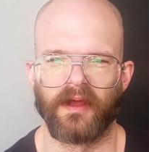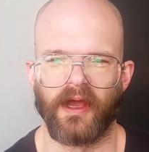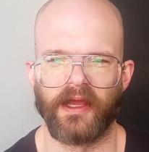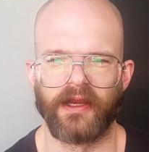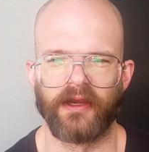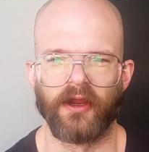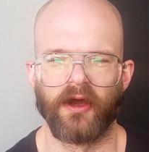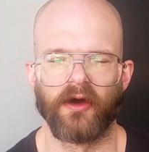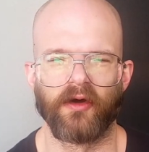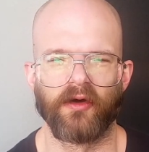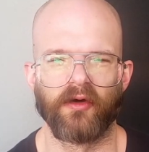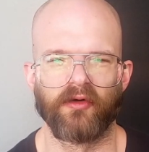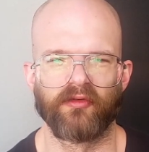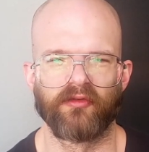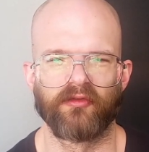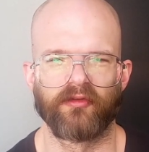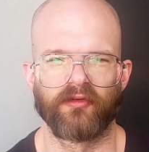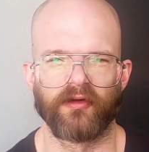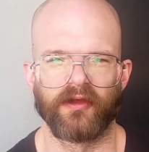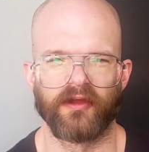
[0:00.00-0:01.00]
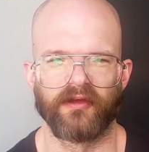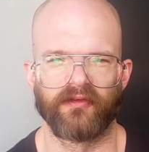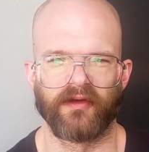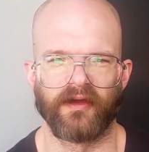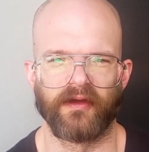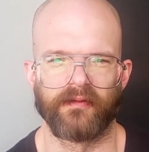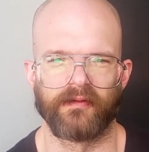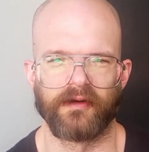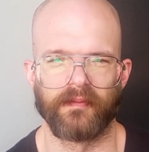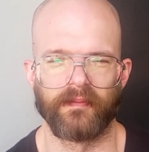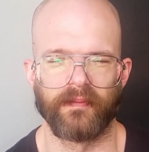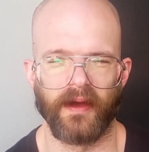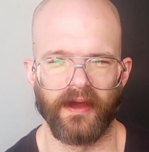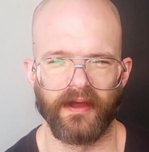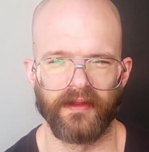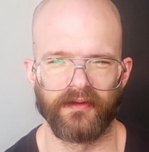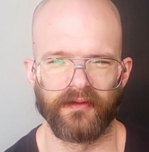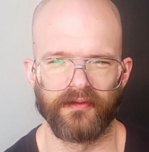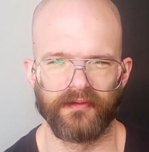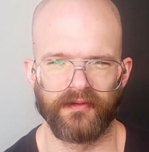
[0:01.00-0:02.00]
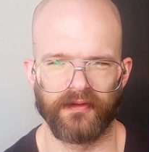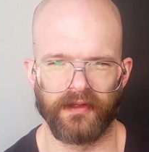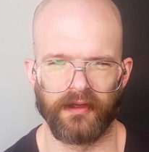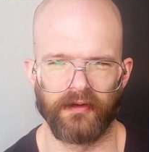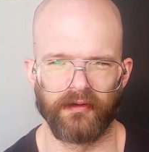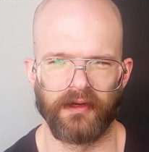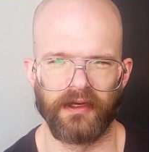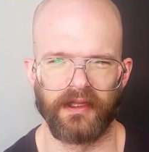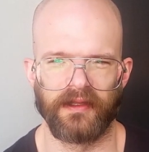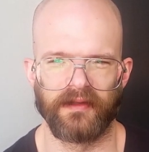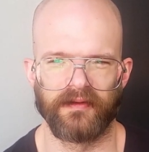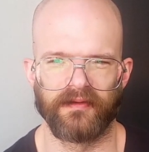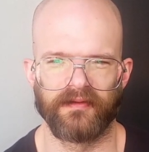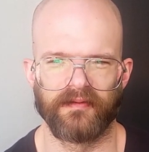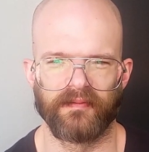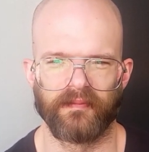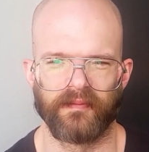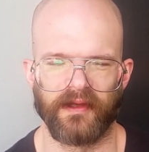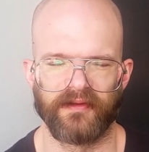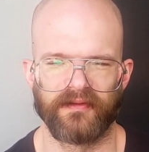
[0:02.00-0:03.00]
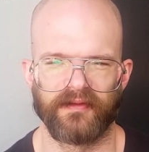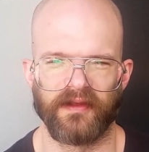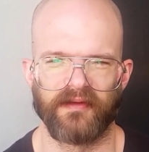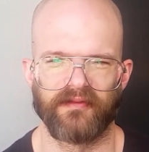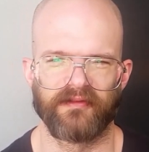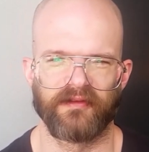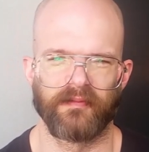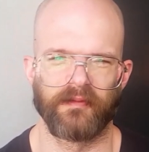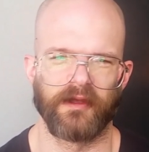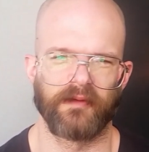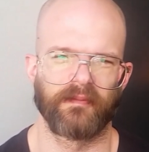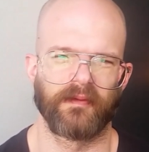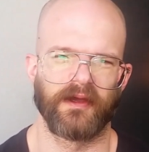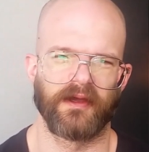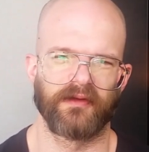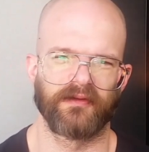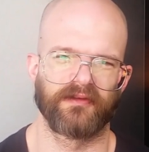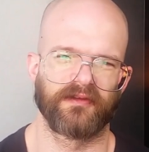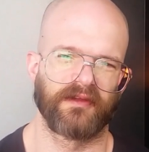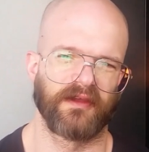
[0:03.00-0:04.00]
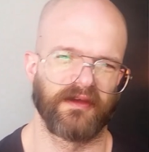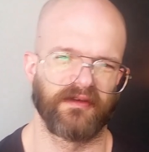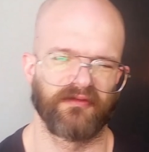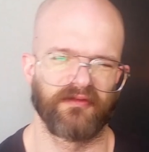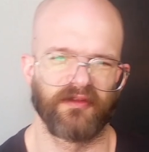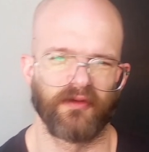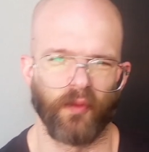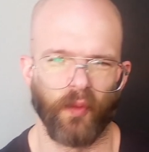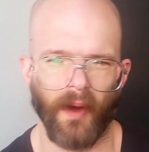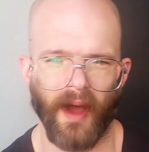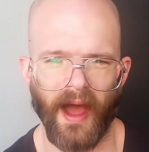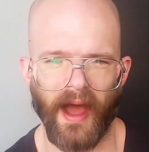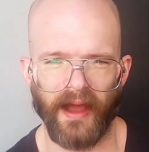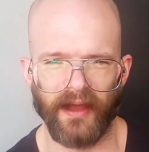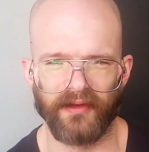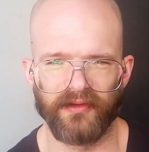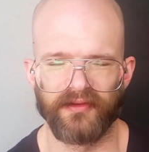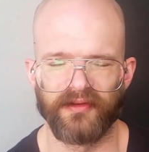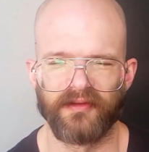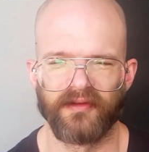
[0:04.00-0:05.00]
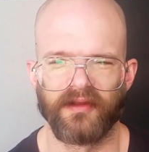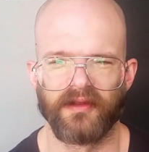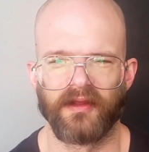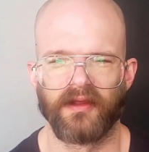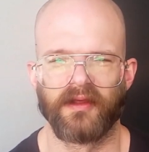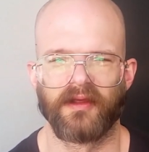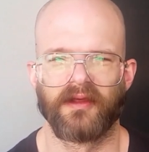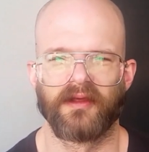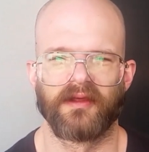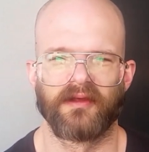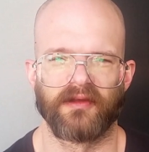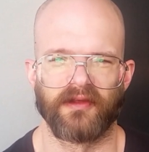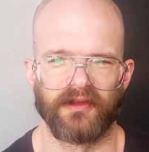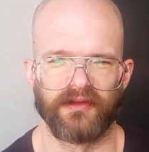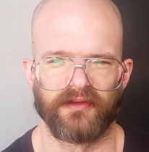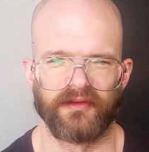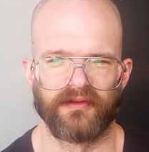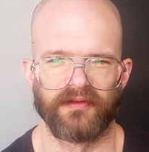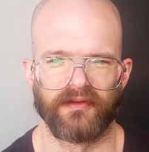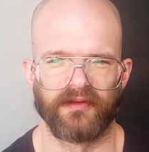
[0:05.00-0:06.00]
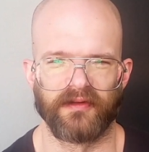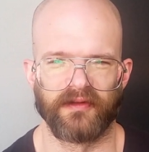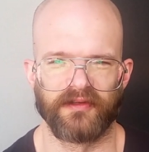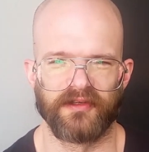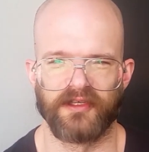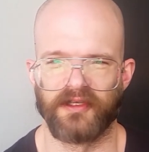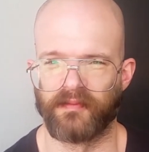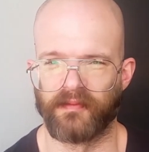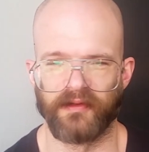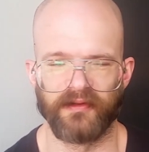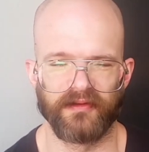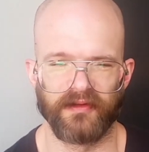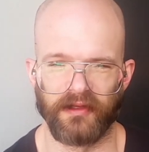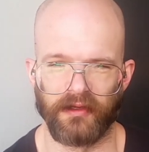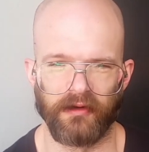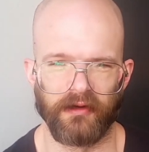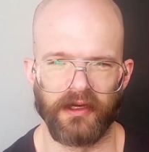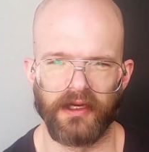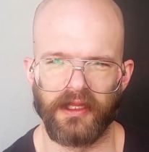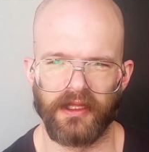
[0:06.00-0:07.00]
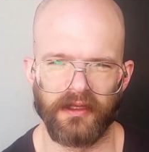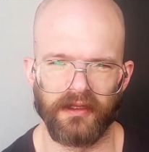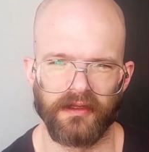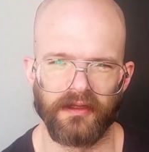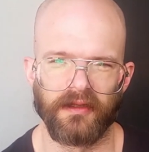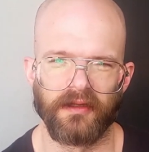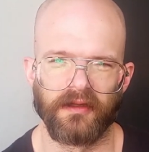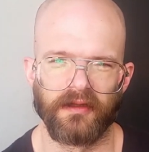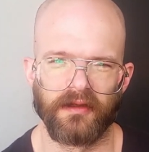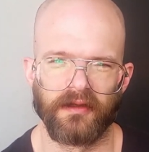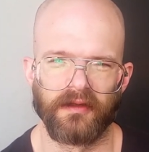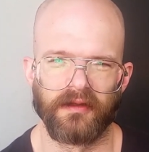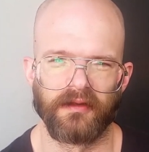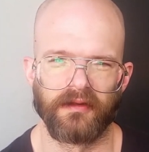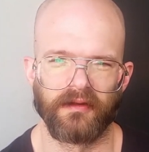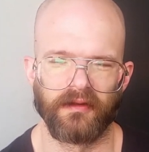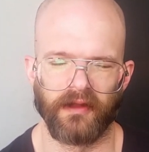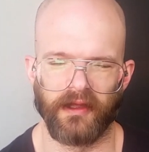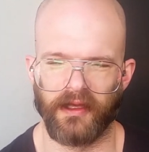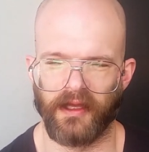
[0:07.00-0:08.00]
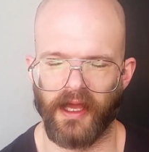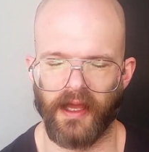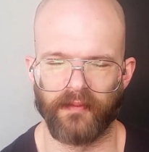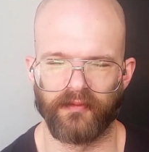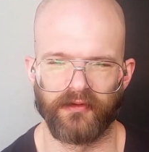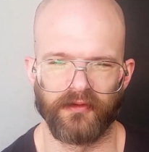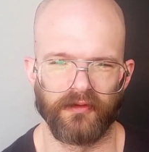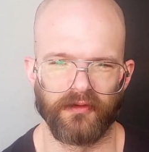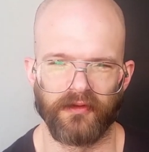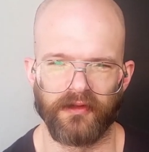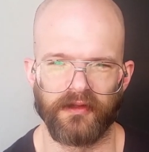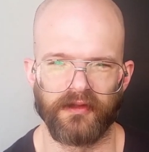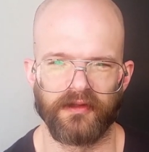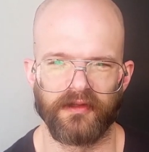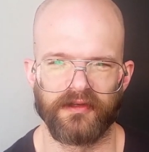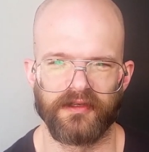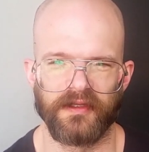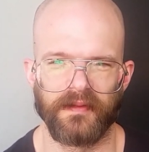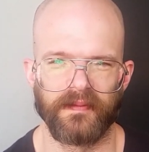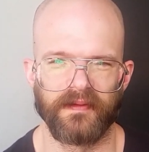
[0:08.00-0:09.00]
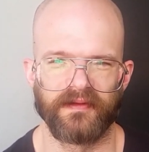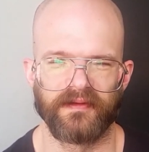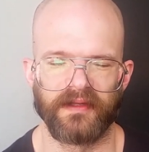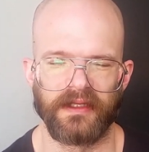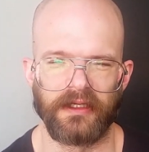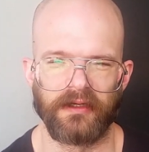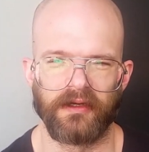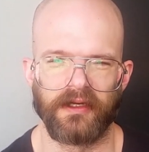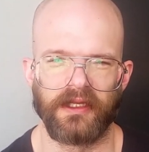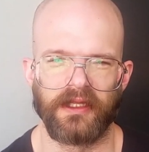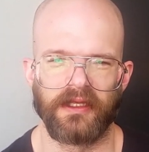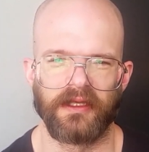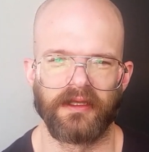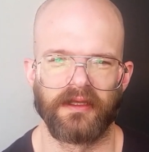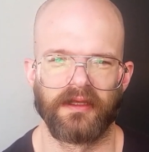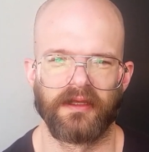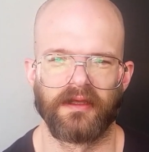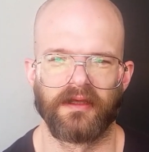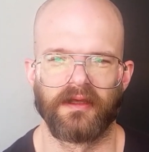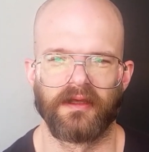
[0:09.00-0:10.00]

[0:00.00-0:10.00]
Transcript: I know if I were to buy those ingredients myself to make my own stuff, the wax is the cheapest ingredient, like absolutely the cheapest ingredient.